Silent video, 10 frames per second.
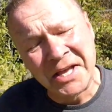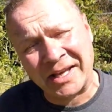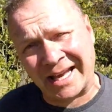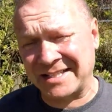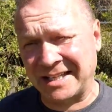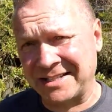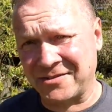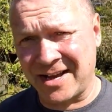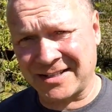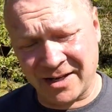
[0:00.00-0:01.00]
yesterday's
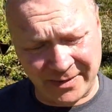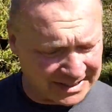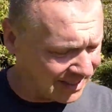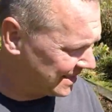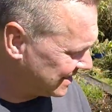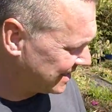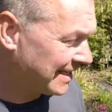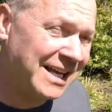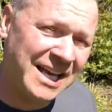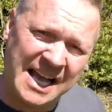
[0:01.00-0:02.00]
grass clippings
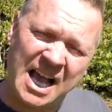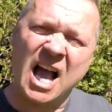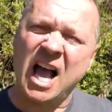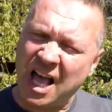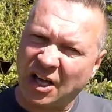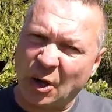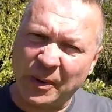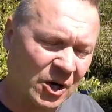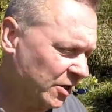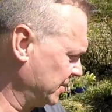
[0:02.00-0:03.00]
are
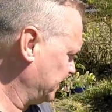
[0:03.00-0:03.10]
going on.